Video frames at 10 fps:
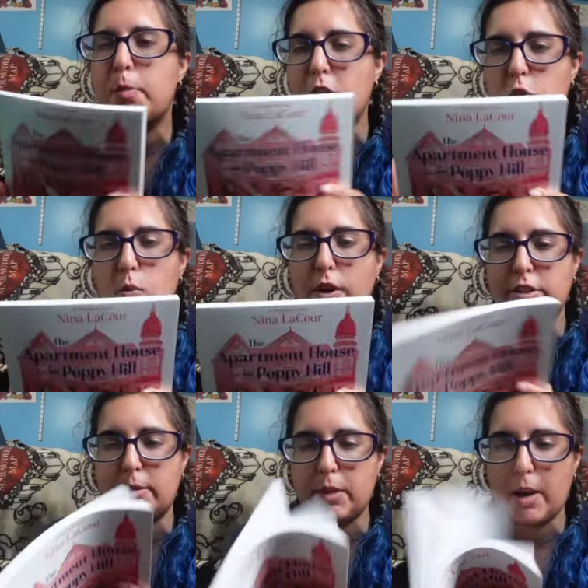but you want
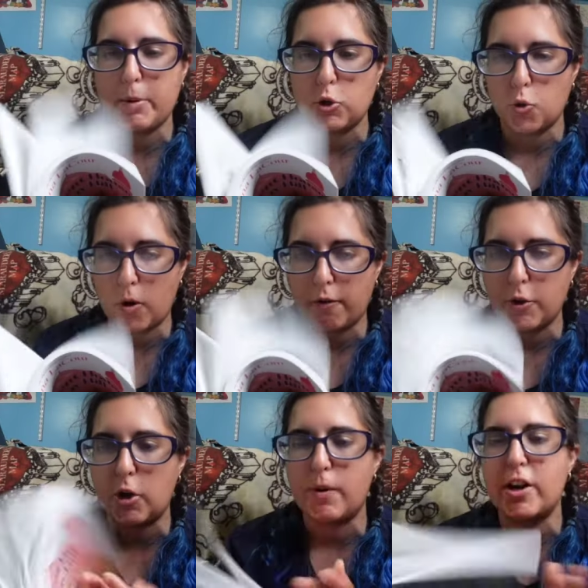something a bit shorter for
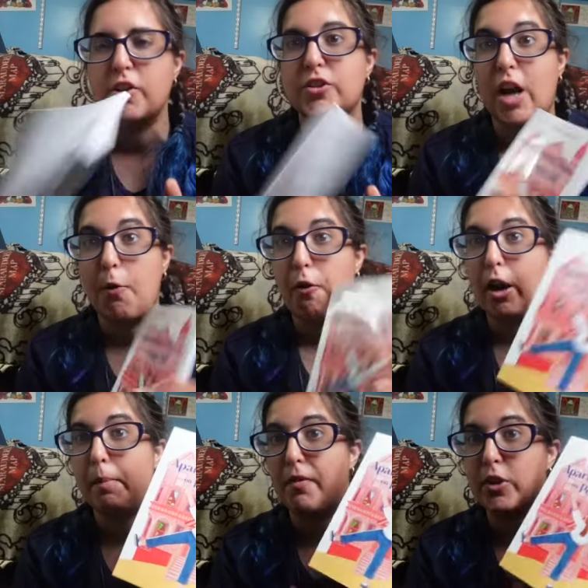your readers, I would
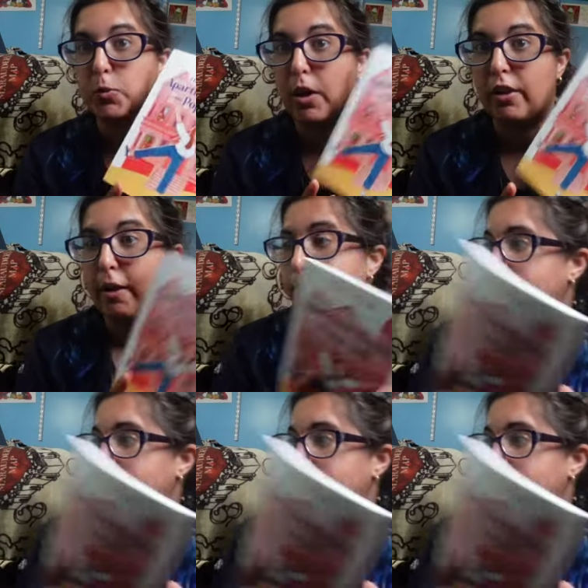recommend this one a lot.